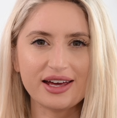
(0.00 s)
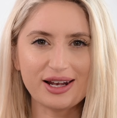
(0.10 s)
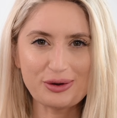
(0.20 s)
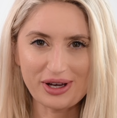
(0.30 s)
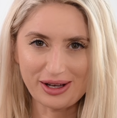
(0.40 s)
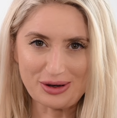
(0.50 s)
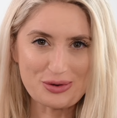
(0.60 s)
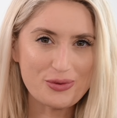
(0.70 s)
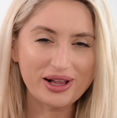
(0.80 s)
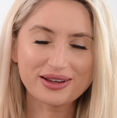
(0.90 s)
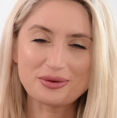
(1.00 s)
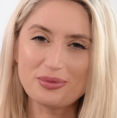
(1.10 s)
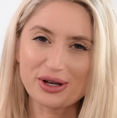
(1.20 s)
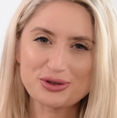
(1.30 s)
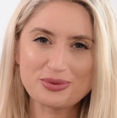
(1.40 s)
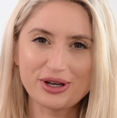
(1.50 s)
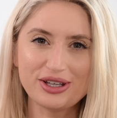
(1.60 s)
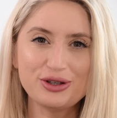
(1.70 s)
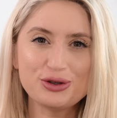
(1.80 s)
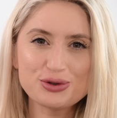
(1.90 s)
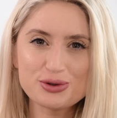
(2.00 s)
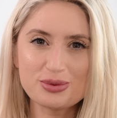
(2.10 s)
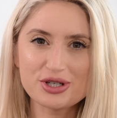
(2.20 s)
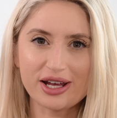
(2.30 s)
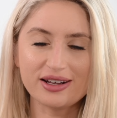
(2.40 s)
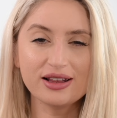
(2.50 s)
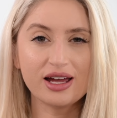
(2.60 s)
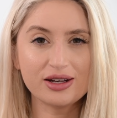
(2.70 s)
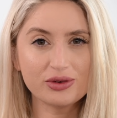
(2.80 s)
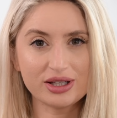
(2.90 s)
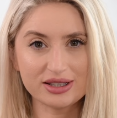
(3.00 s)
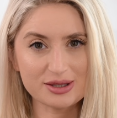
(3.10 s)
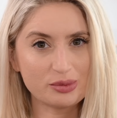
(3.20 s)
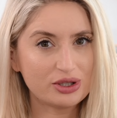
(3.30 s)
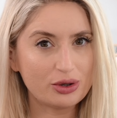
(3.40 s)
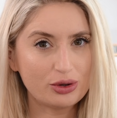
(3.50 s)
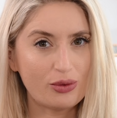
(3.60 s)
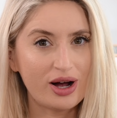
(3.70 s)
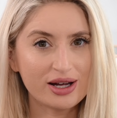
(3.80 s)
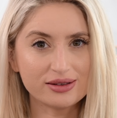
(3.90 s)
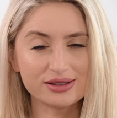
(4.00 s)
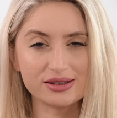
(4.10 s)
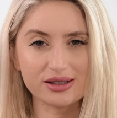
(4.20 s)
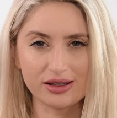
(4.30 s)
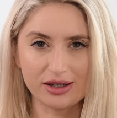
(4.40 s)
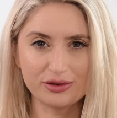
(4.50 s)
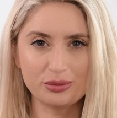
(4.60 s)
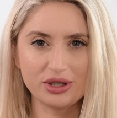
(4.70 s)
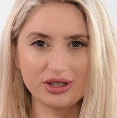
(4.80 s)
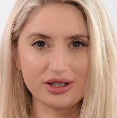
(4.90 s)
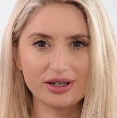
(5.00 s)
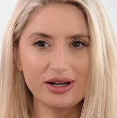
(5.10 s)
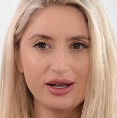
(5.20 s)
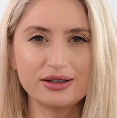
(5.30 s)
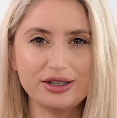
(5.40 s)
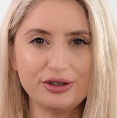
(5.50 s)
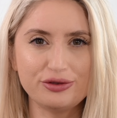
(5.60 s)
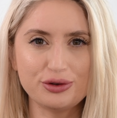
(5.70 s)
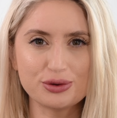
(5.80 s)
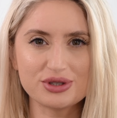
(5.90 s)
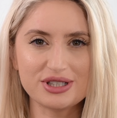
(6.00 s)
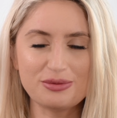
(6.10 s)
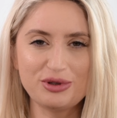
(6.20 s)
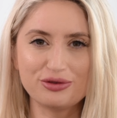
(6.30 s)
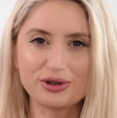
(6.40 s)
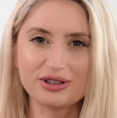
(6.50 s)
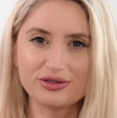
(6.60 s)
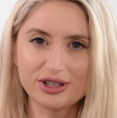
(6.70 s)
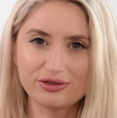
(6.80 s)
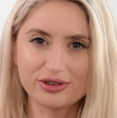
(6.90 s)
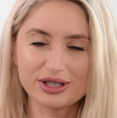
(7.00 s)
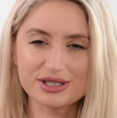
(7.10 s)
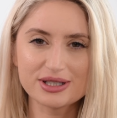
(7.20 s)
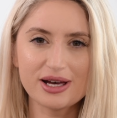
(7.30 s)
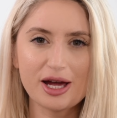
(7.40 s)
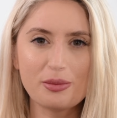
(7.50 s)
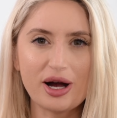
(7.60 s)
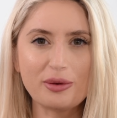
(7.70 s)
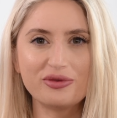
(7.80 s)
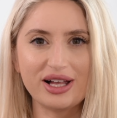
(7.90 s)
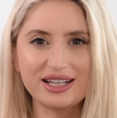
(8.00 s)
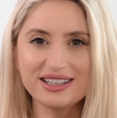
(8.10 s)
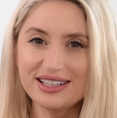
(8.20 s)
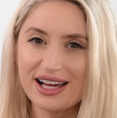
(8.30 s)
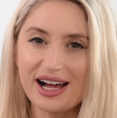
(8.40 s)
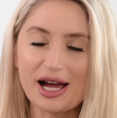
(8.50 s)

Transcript: Hello, welcome back to my YouTube channel. I know that it's been a while since I haven't been here. If you see me for the very first time, I'm Valentina.